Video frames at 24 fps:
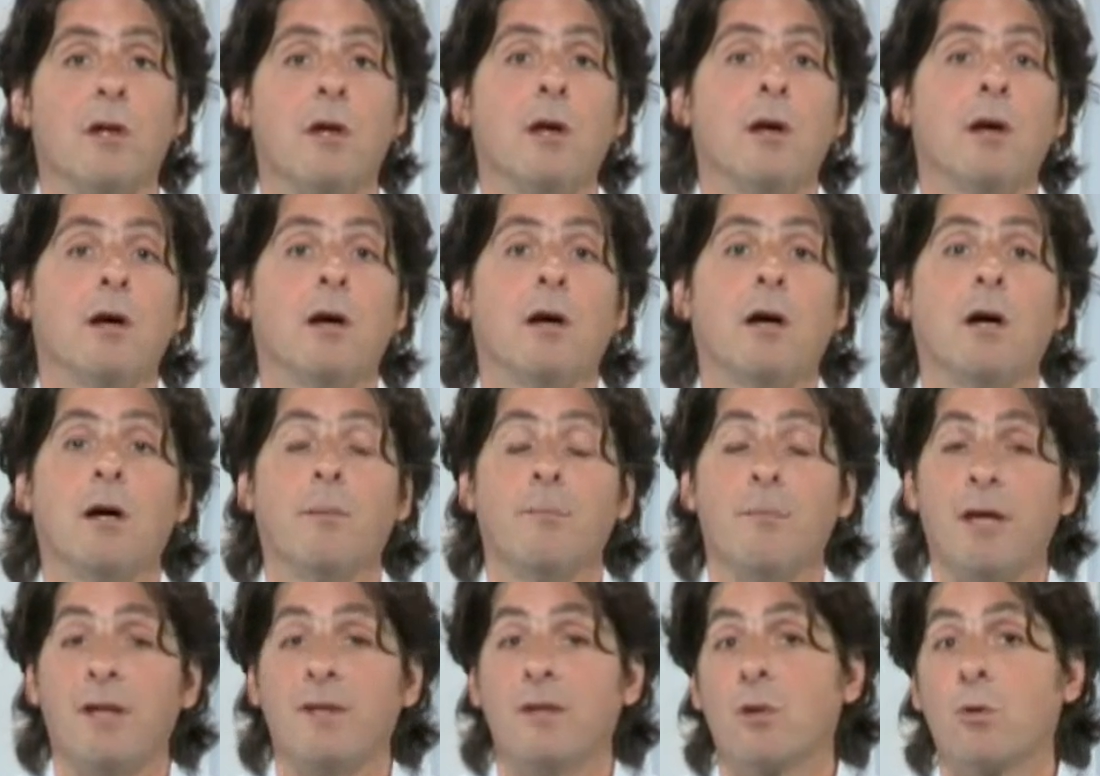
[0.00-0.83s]

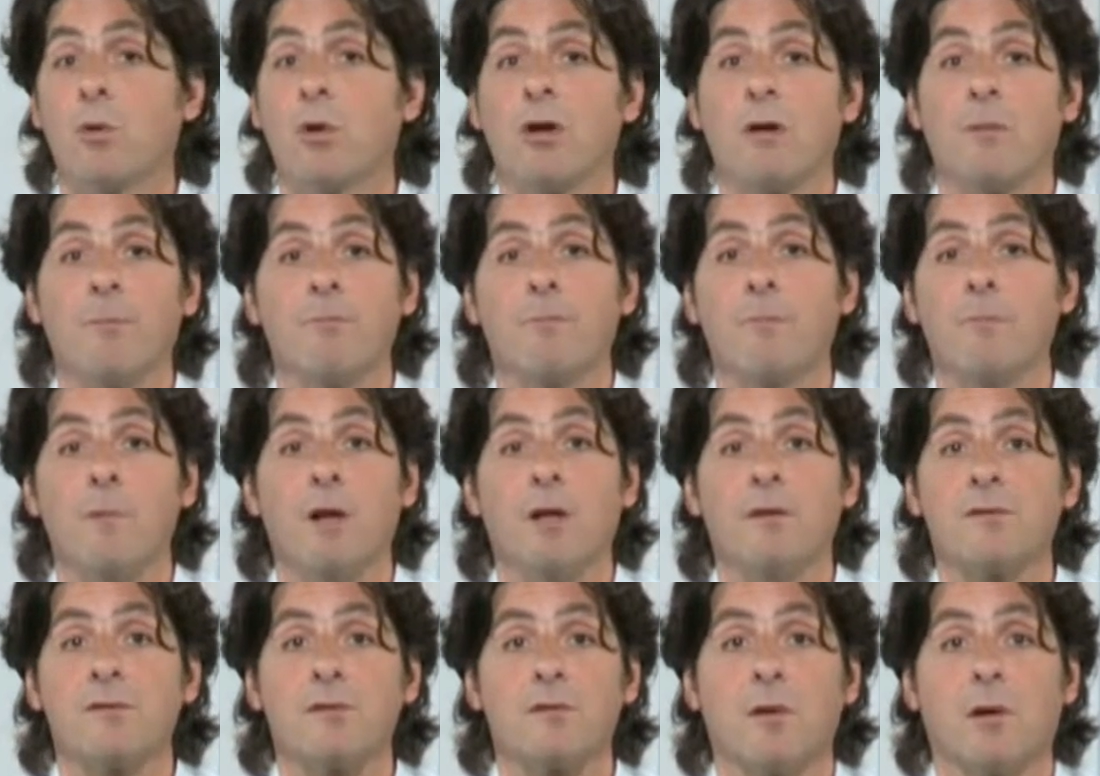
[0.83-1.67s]
Um, and the quick
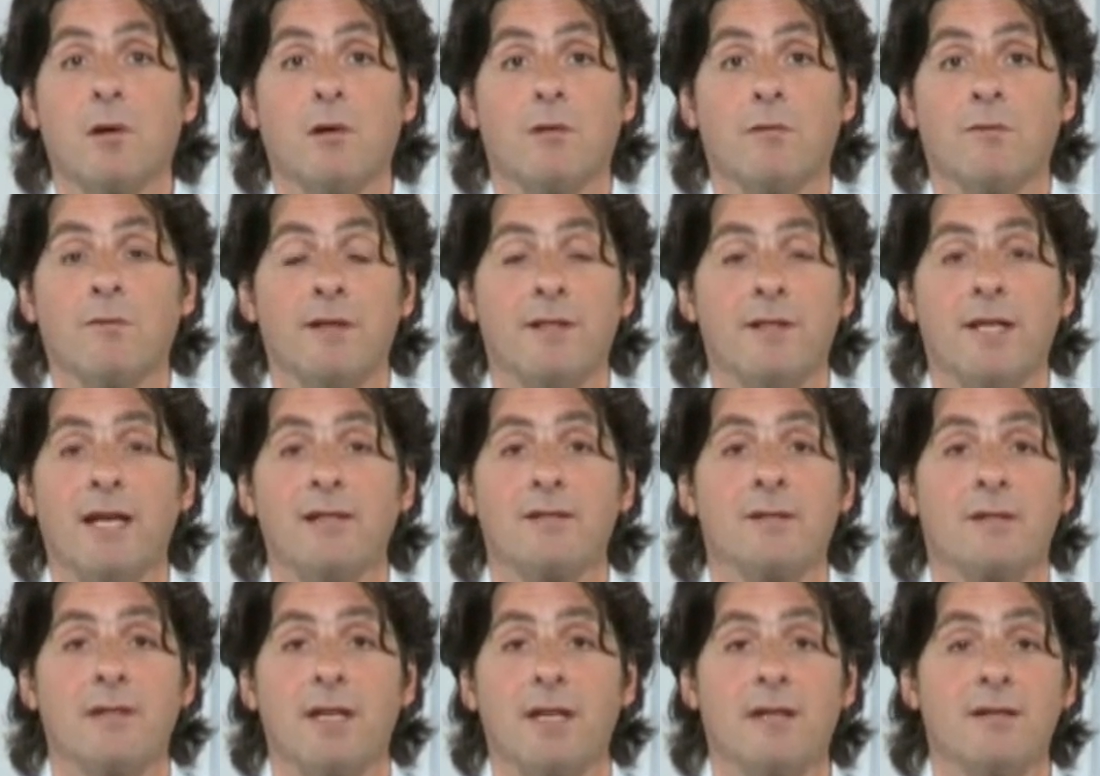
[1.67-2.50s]
melts are
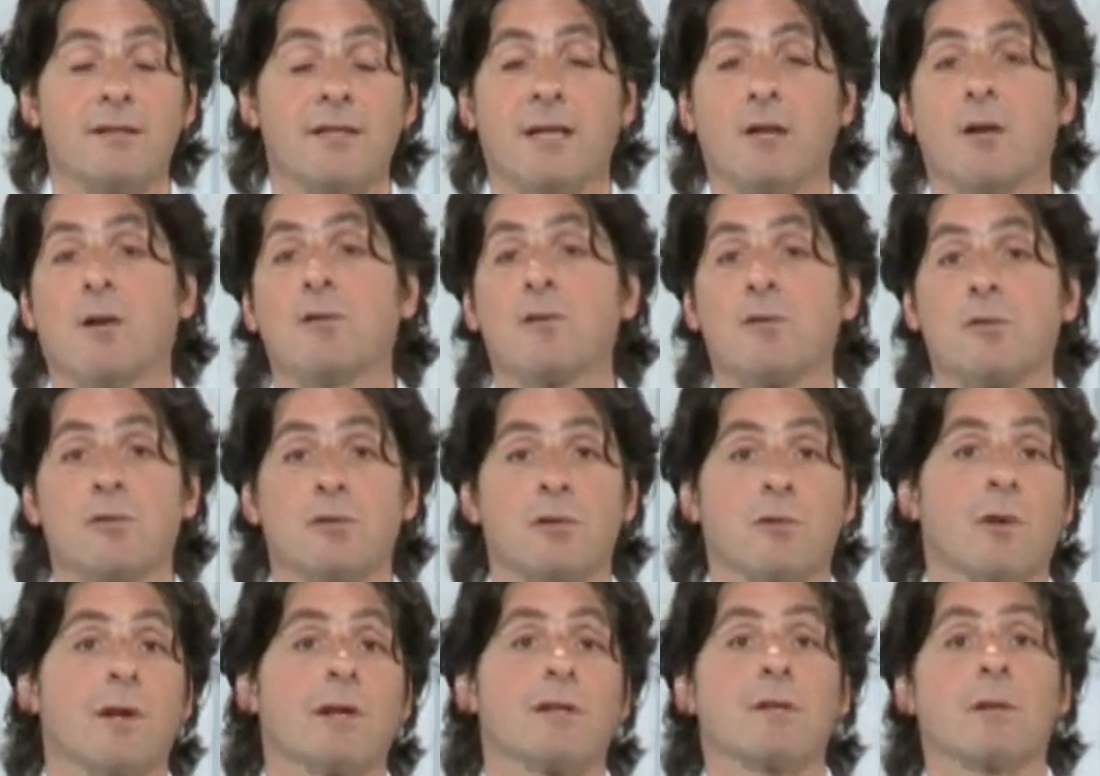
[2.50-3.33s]
fantastic. They contain all sorts
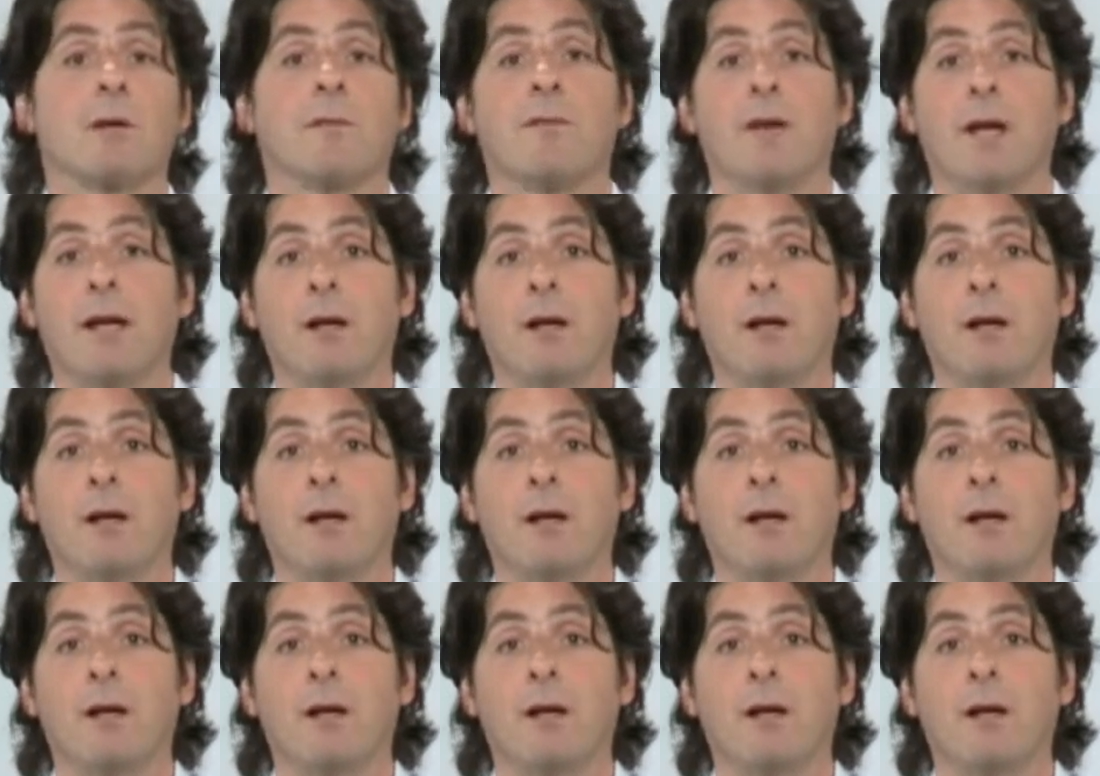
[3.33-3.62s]
of great stuff.